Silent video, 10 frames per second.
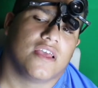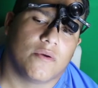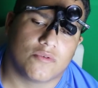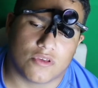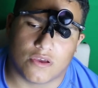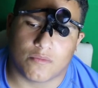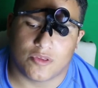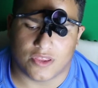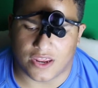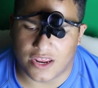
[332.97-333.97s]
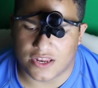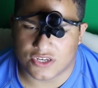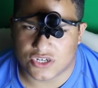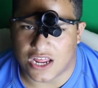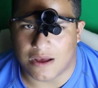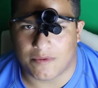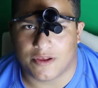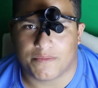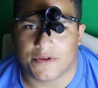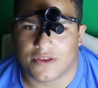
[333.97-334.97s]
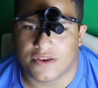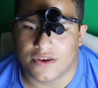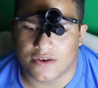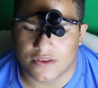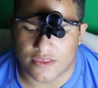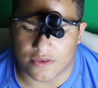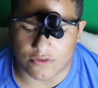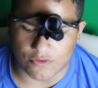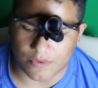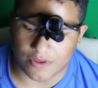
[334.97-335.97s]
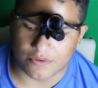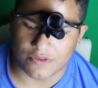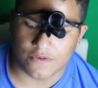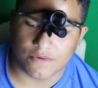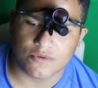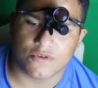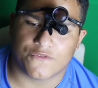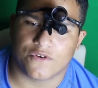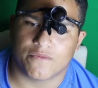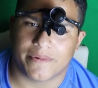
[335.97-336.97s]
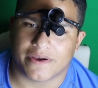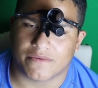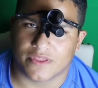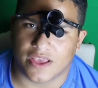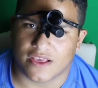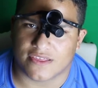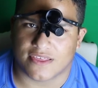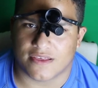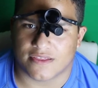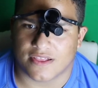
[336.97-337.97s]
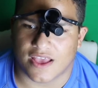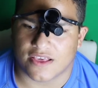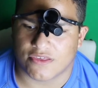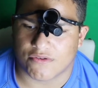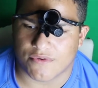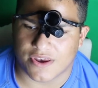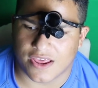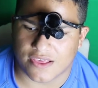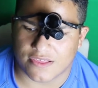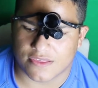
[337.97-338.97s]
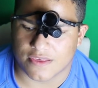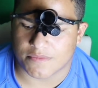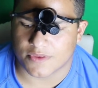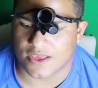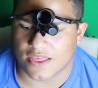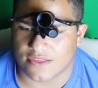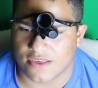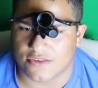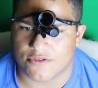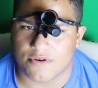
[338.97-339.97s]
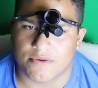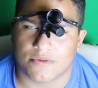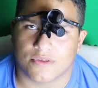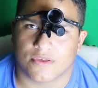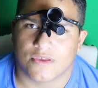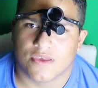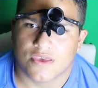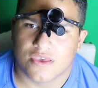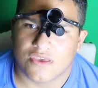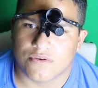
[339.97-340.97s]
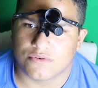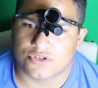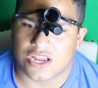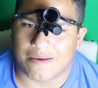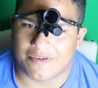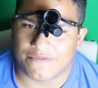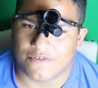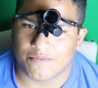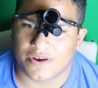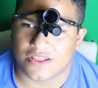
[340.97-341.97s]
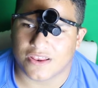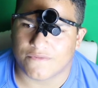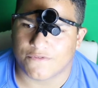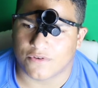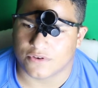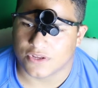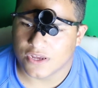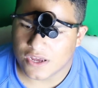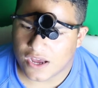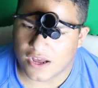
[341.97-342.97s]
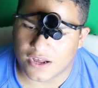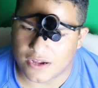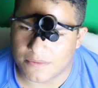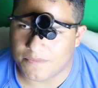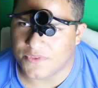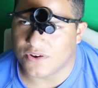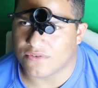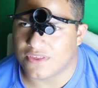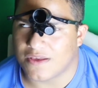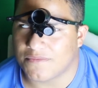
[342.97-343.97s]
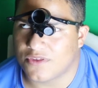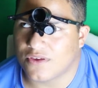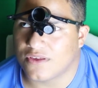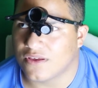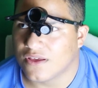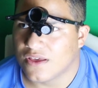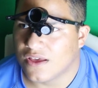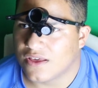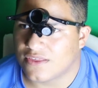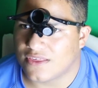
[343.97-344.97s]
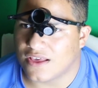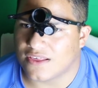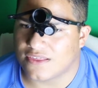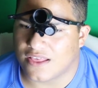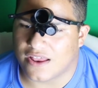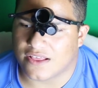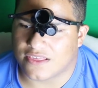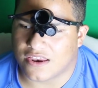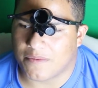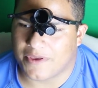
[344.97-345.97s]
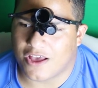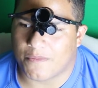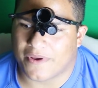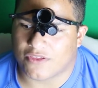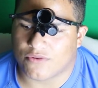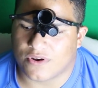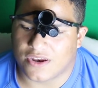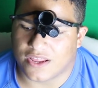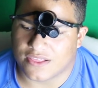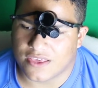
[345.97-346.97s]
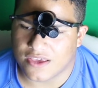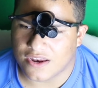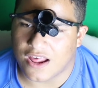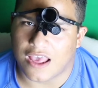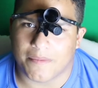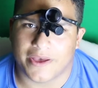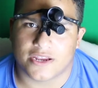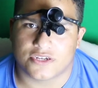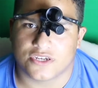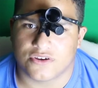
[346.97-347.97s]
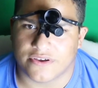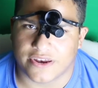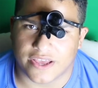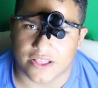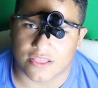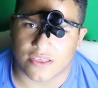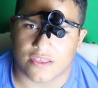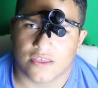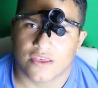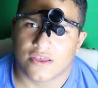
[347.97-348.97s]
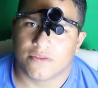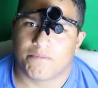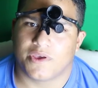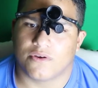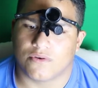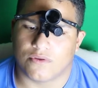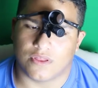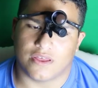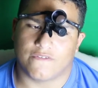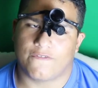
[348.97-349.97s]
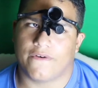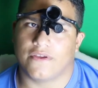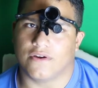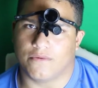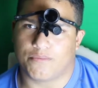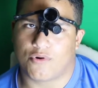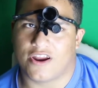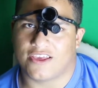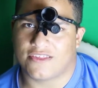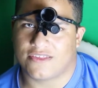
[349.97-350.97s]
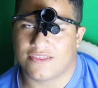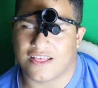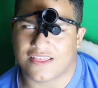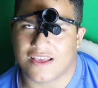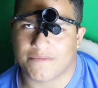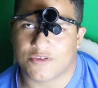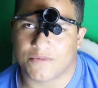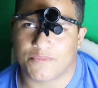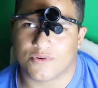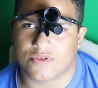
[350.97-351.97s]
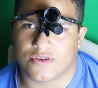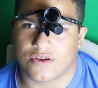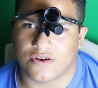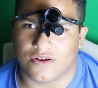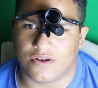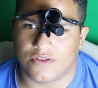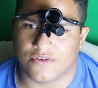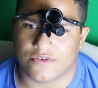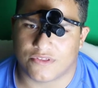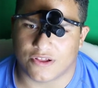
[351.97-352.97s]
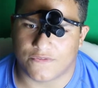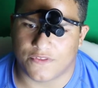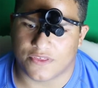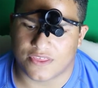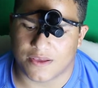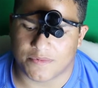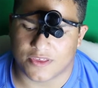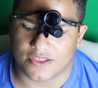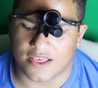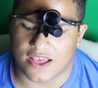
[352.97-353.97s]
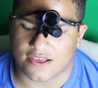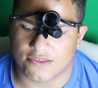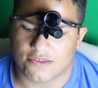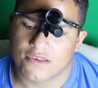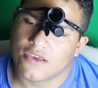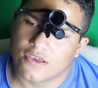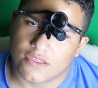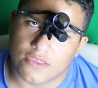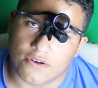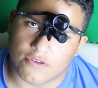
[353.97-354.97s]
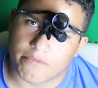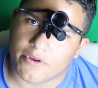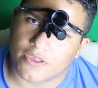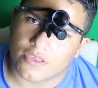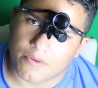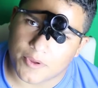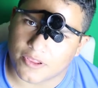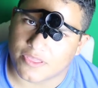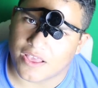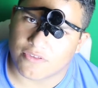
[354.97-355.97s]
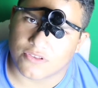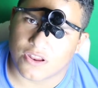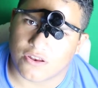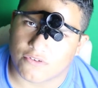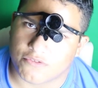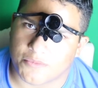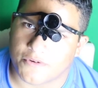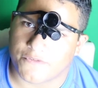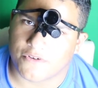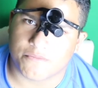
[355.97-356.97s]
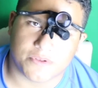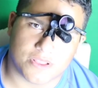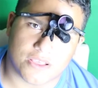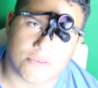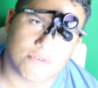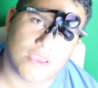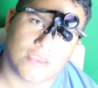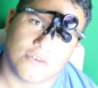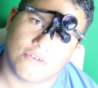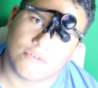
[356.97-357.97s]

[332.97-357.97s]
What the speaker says: was almost an 8-inch tablet, but it didn't sell so well. It was a phone back when the S3 days, the Samsung Galaxy S3. It was a huge tablet phone, but it didn't fold. Samsung says that it's going to be out by 2019. I imagine you're going to get the big old price that Samsung puts on all their stuff, the Samsung tax. You're probably talking about $1,000 smartphone, but that's okay.